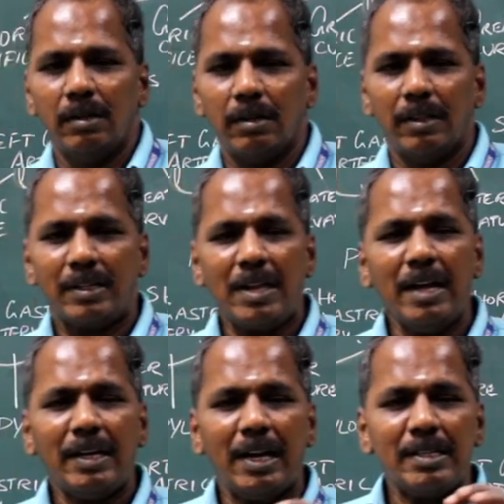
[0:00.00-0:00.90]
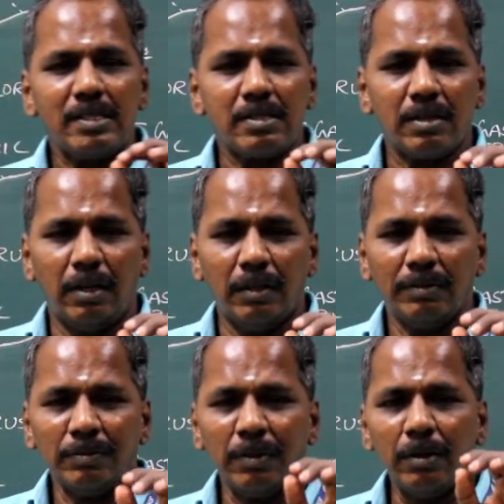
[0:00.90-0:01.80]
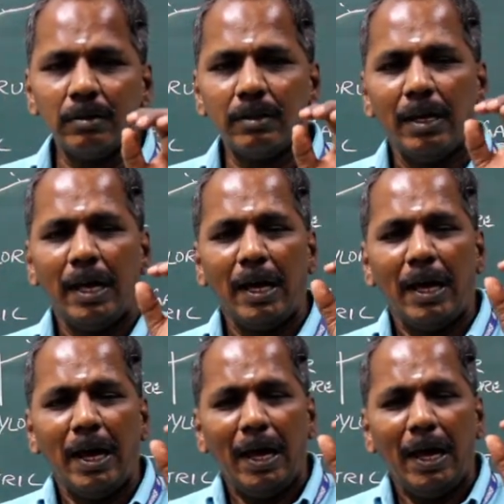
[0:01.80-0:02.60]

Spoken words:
The tongue consists of both